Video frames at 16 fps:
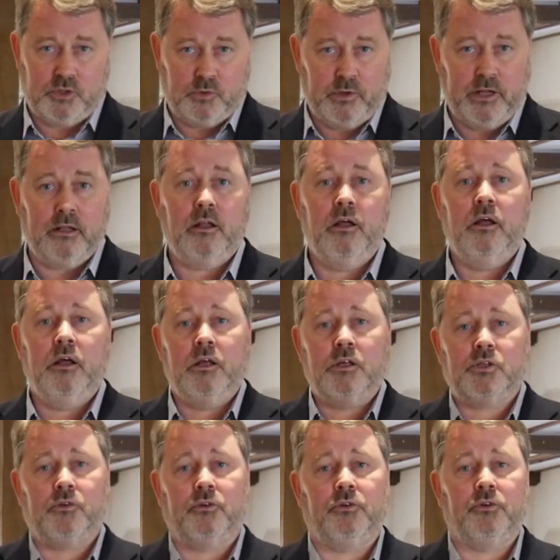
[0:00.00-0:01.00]
as well,
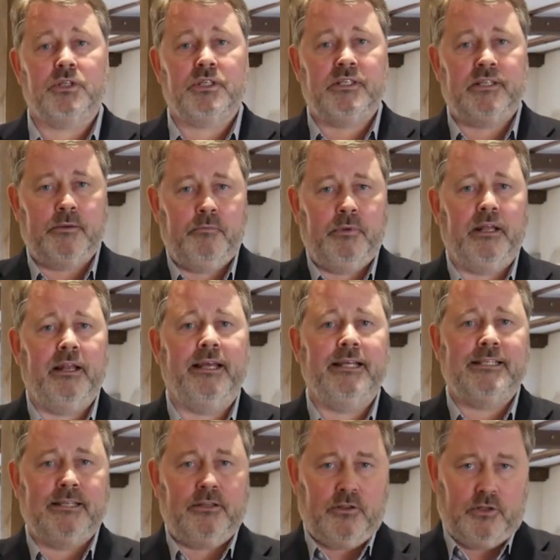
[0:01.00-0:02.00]
so that you're
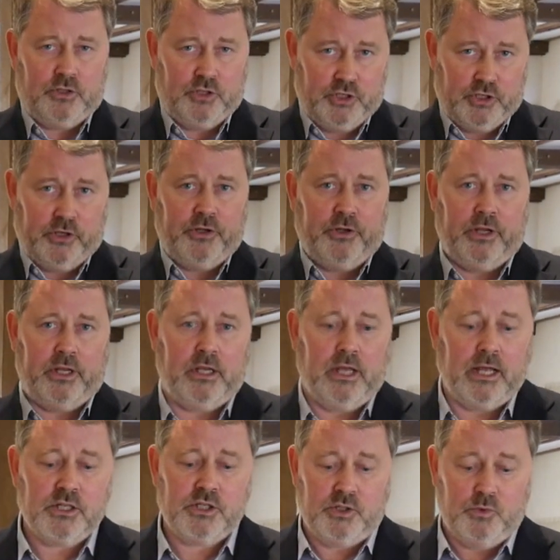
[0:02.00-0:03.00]
simulating the journey
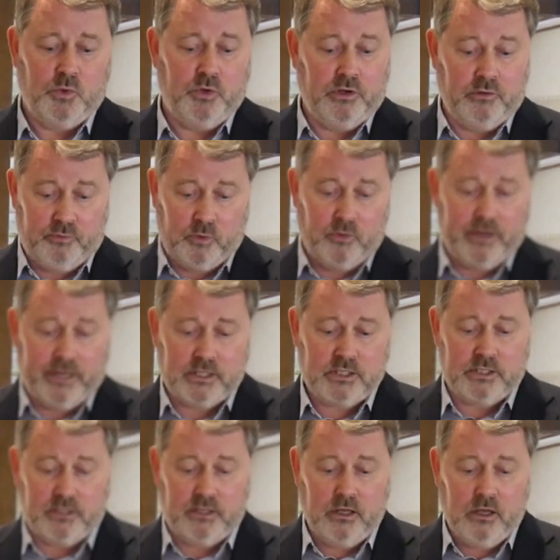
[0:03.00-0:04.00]
as you would if you were
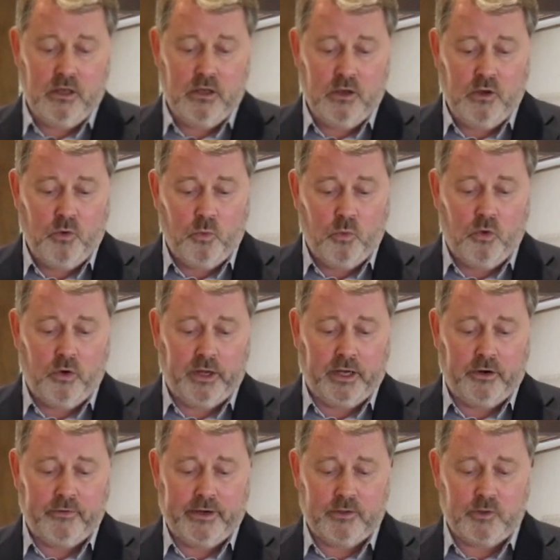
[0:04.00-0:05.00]
actually
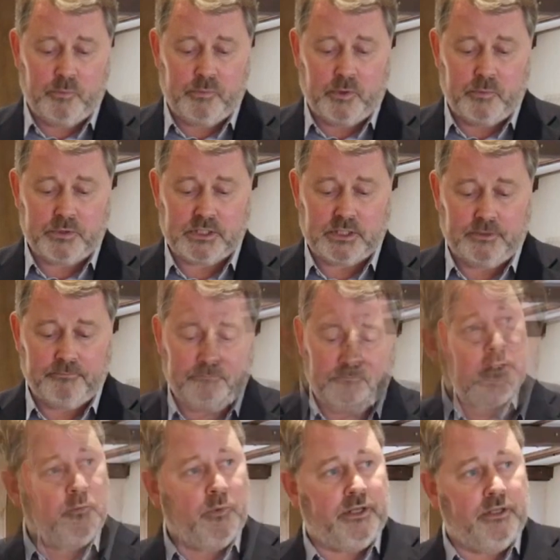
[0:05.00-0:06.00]
walking around the property.
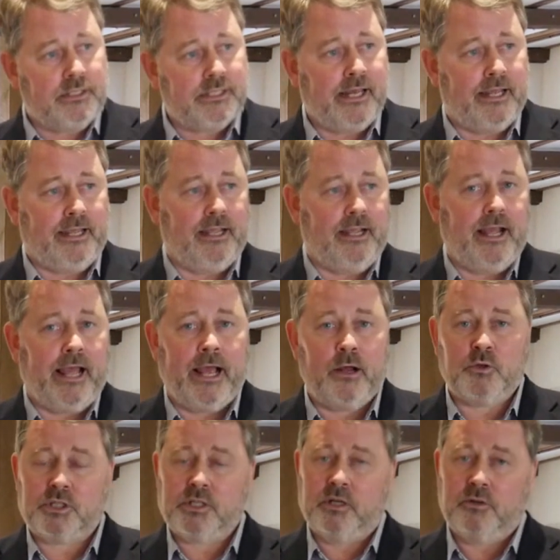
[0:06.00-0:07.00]
When you're taking
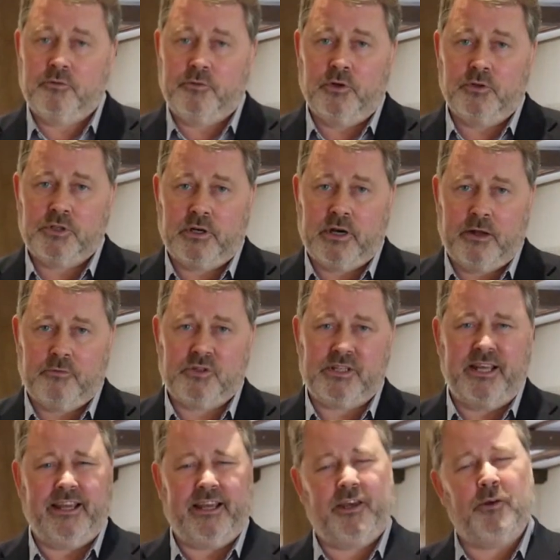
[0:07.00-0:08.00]
outside photographs,
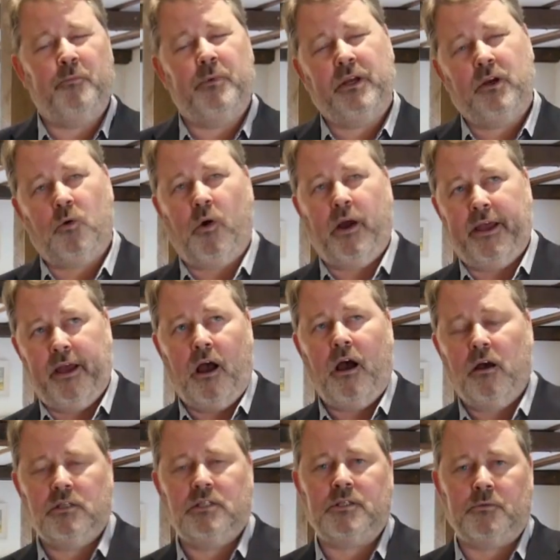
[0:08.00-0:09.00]
it can be quite
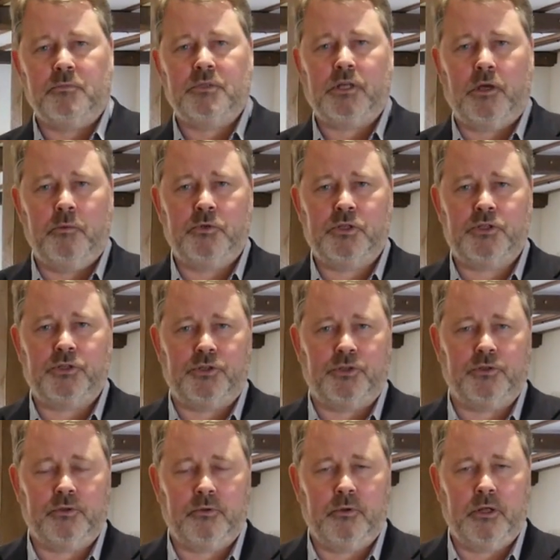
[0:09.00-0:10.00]
hard sometimes to